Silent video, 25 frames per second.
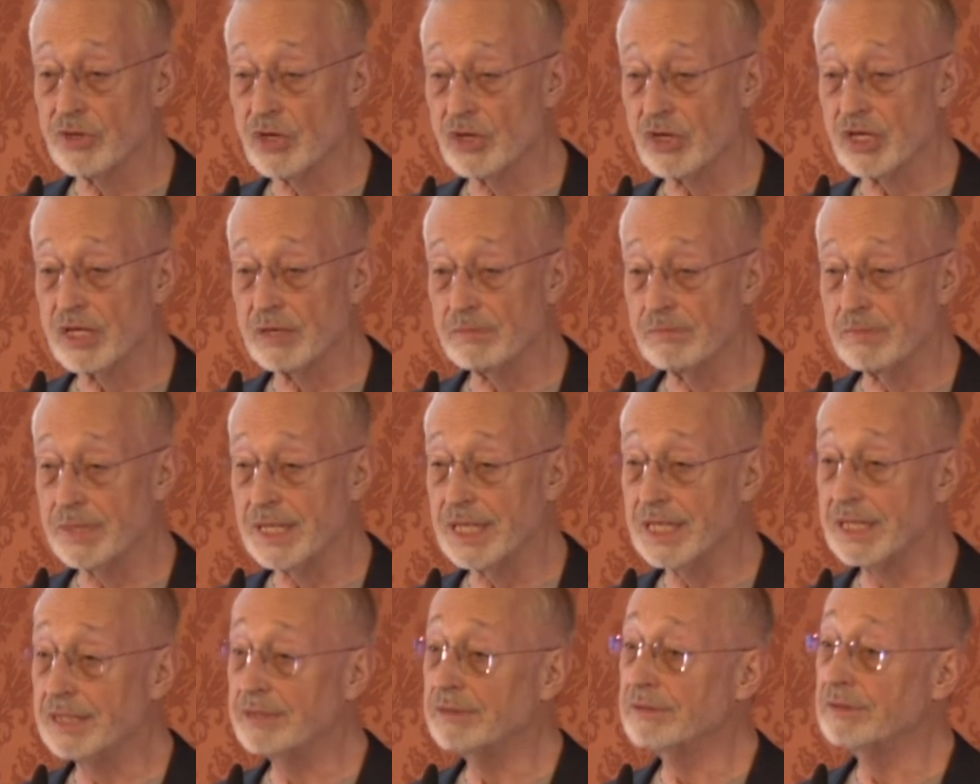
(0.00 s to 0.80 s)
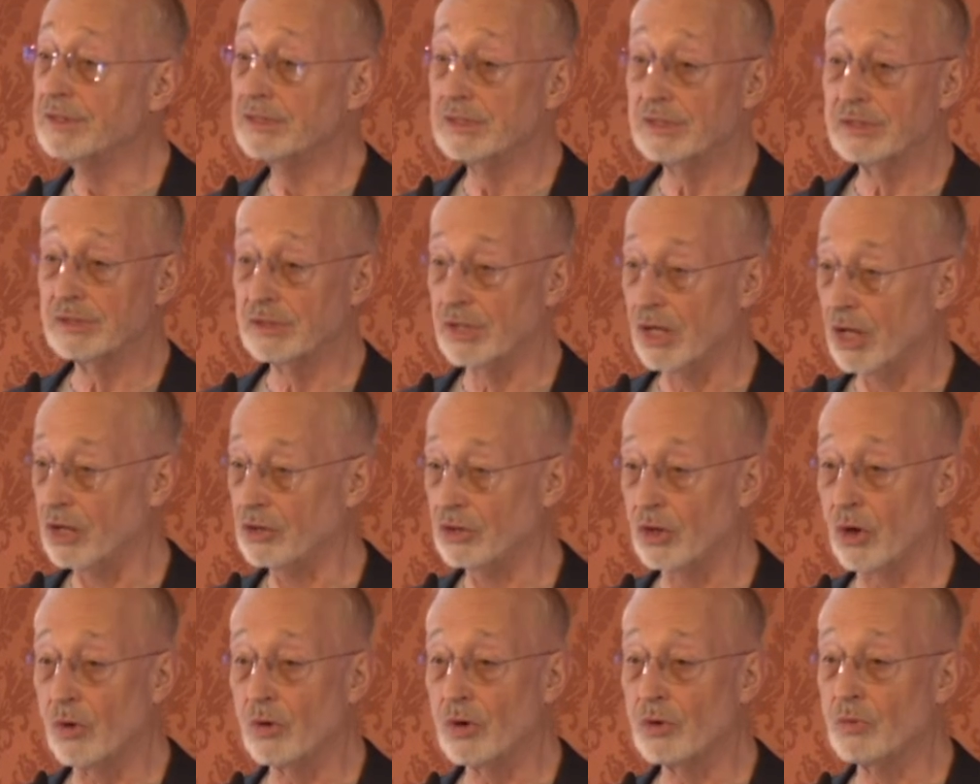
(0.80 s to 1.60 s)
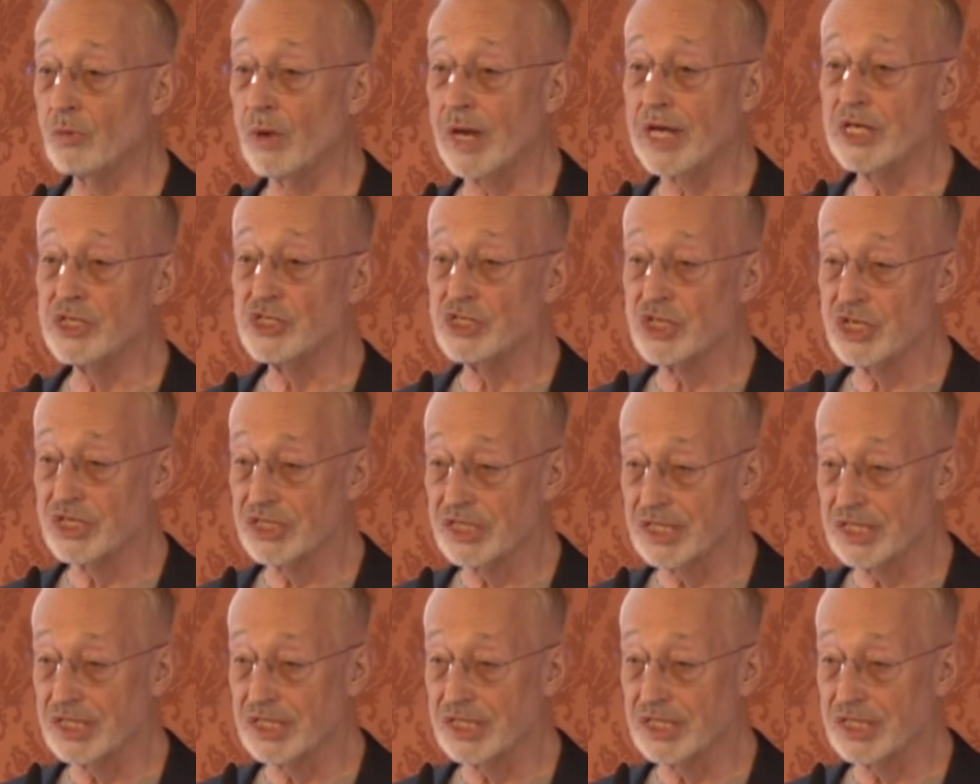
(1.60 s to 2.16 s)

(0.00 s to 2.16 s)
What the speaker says: There can be lower wages,